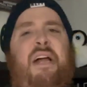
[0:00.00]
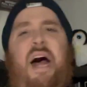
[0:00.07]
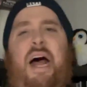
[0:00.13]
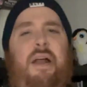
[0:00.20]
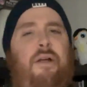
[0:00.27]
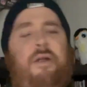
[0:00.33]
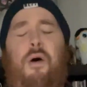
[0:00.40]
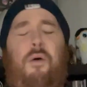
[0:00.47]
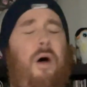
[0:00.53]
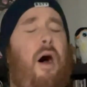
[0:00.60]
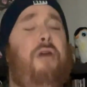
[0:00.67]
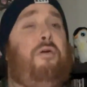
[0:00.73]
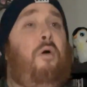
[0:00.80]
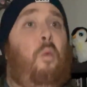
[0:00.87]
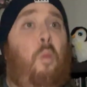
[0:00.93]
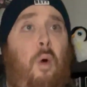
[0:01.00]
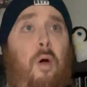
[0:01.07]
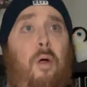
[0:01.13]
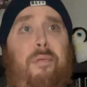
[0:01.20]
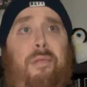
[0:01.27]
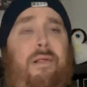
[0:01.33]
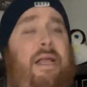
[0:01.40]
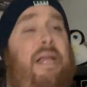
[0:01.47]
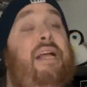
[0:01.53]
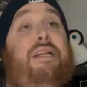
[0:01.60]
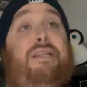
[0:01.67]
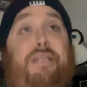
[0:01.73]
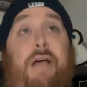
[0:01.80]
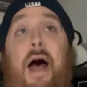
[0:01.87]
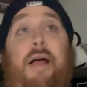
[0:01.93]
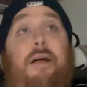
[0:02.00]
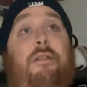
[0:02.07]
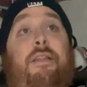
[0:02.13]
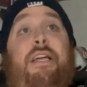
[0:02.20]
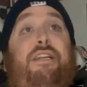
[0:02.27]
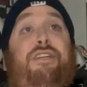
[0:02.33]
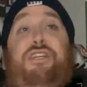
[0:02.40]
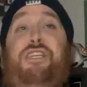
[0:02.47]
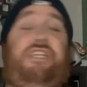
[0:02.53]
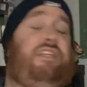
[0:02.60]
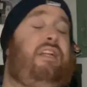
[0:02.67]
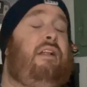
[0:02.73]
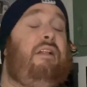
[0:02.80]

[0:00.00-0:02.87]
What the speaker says: I don't know, otherworldly entirely, and just